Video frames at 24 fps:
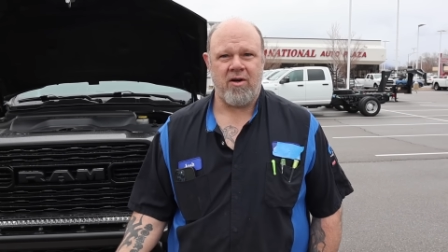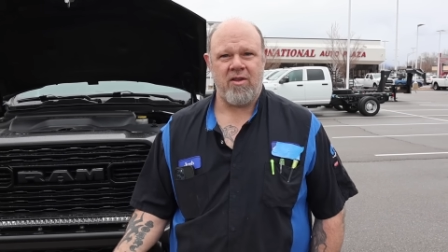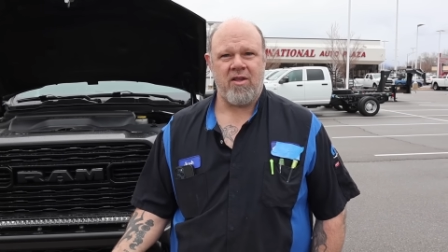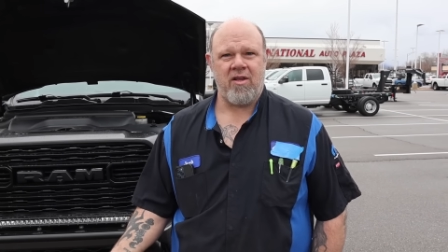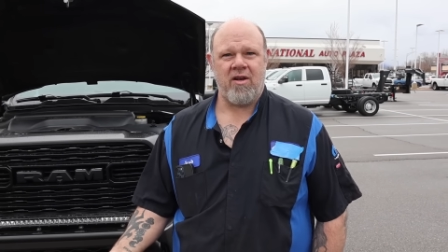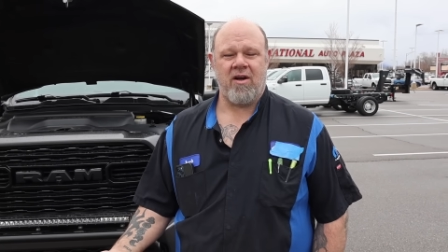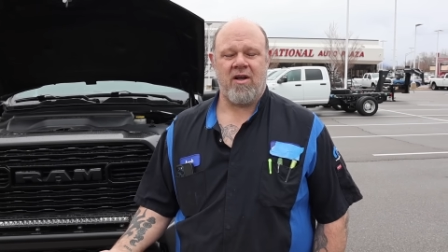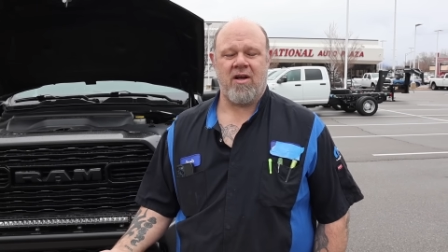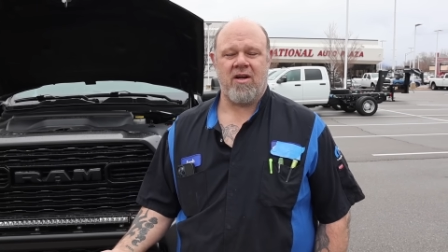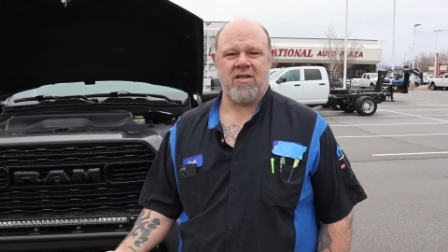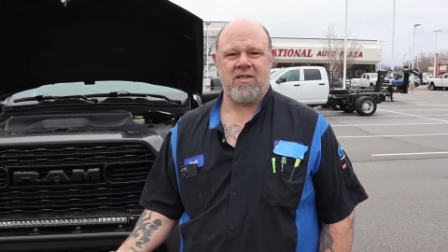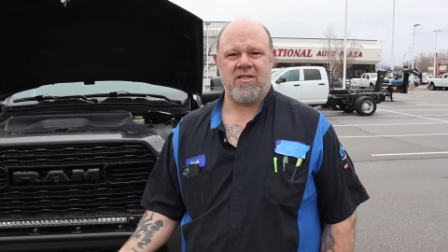than
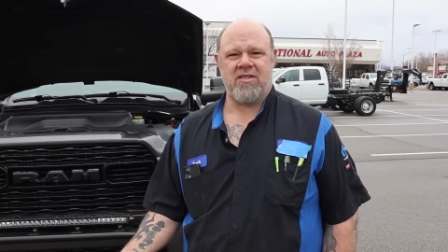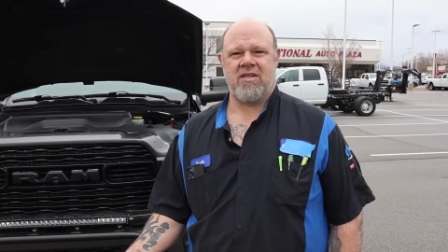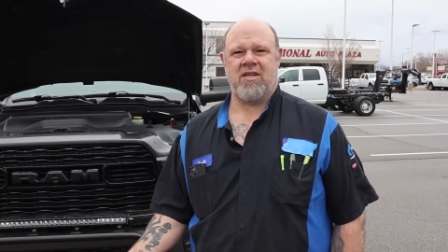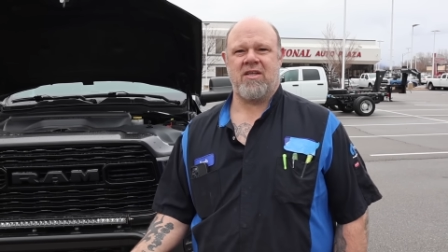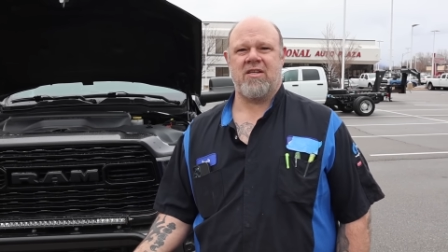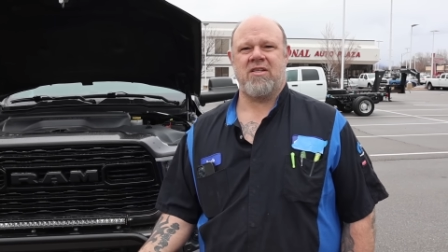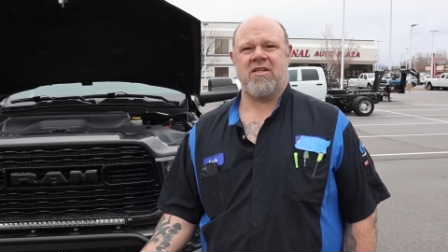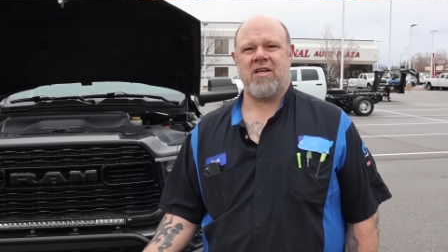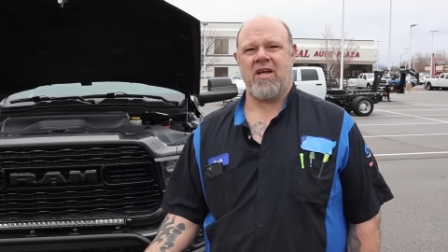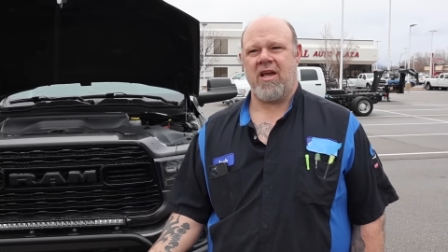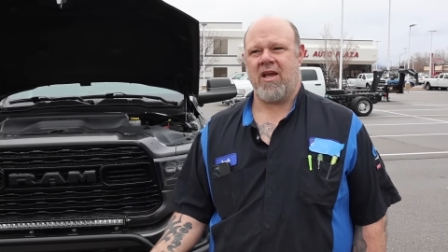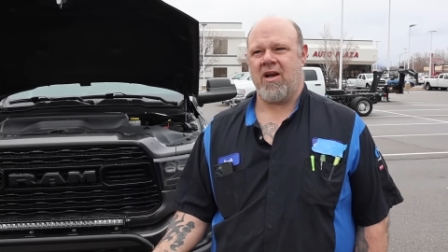on a
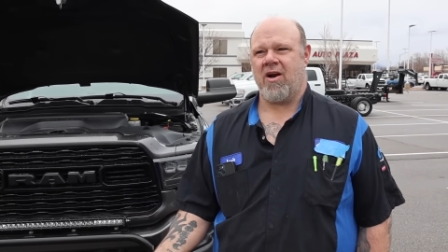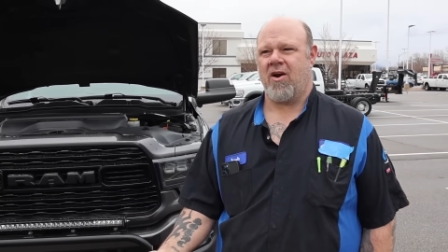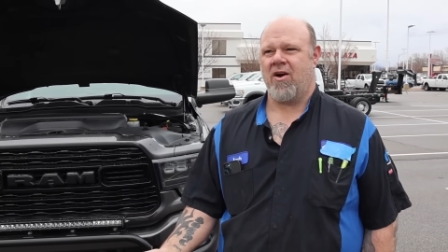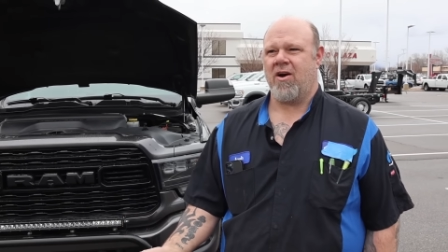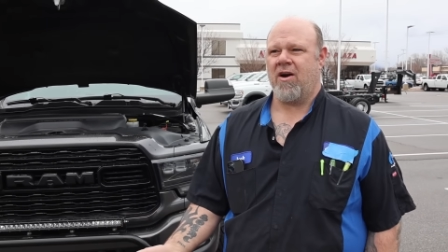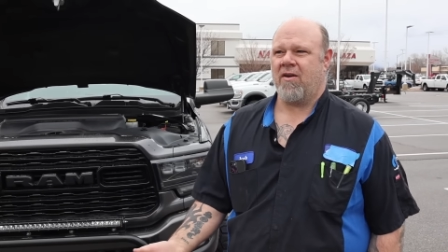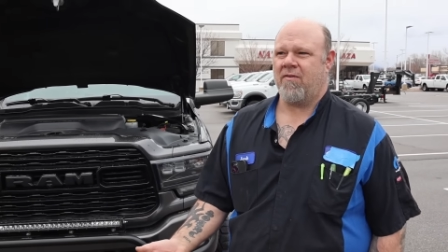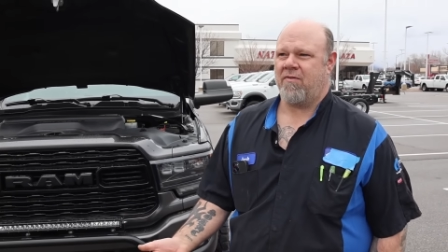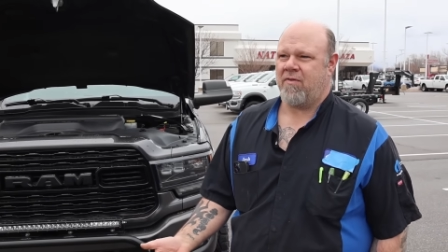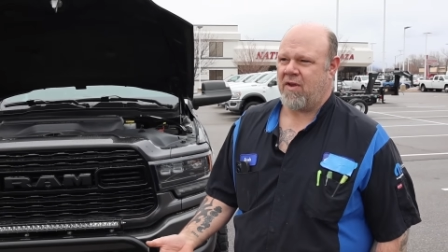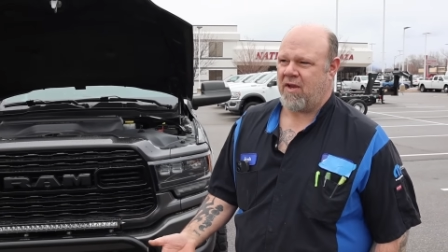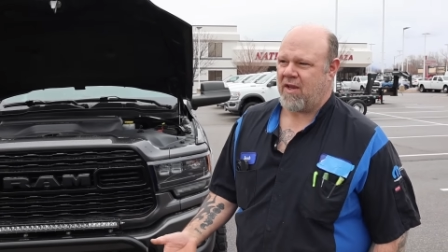68
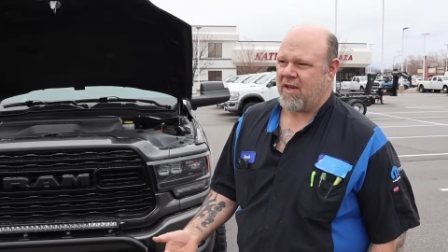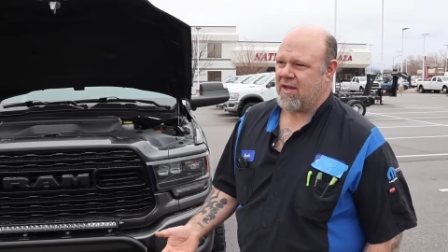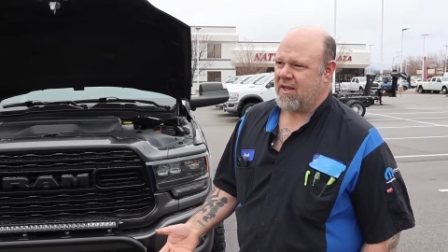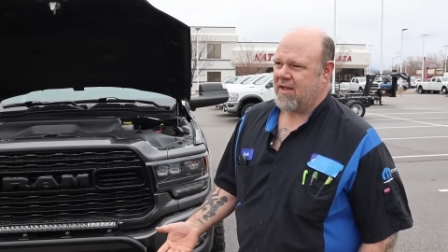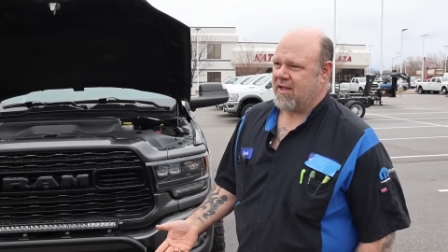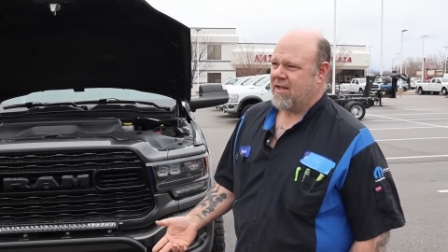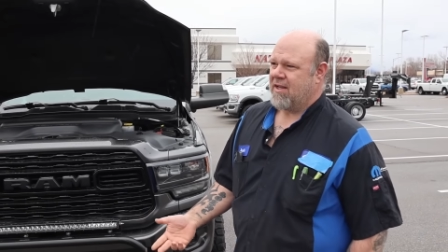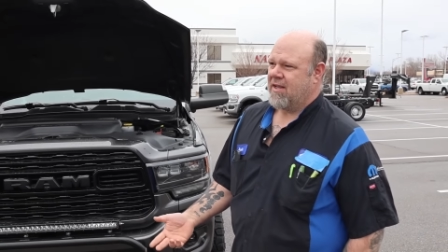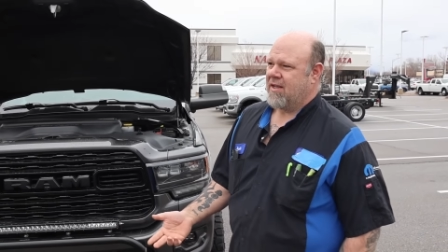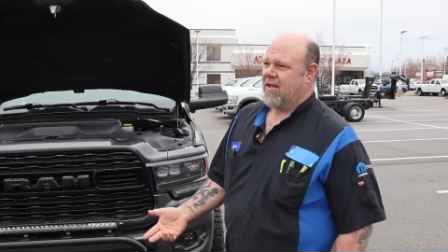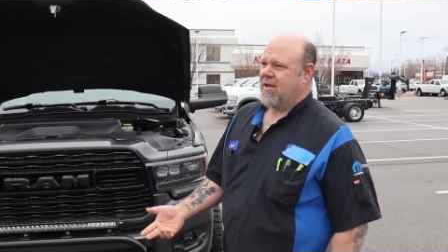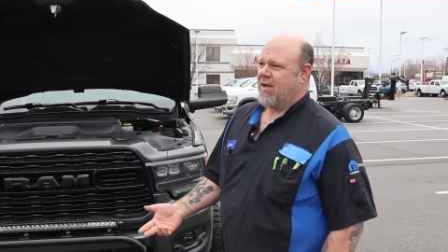
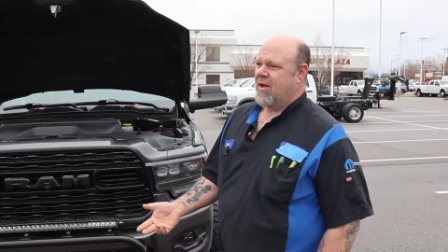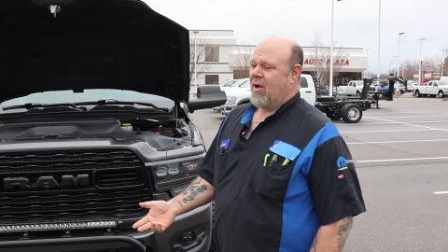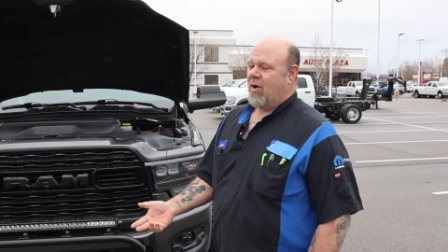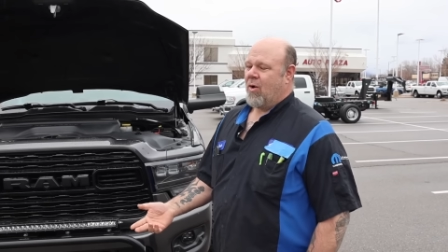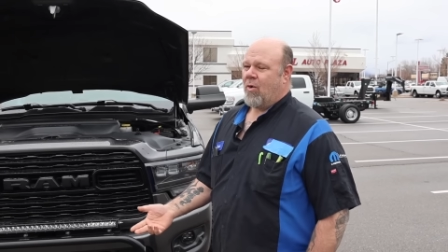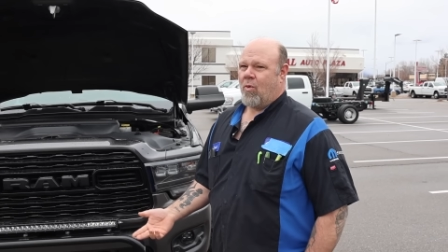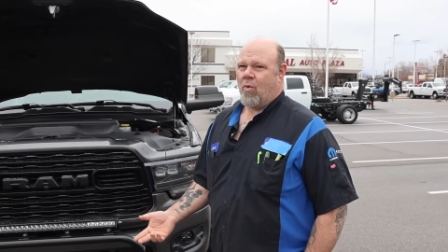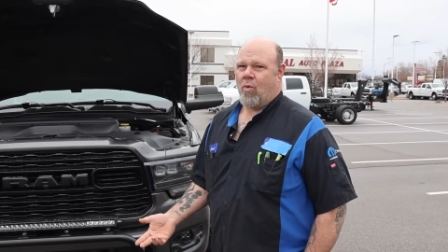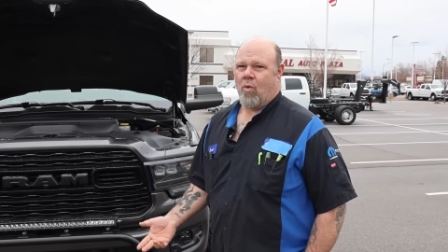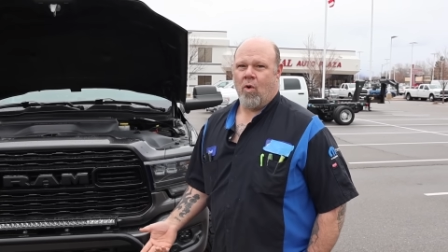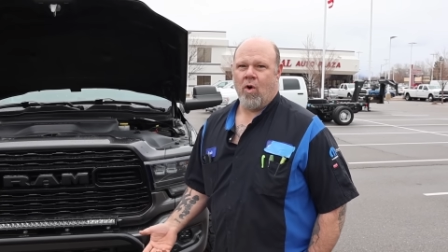RFE.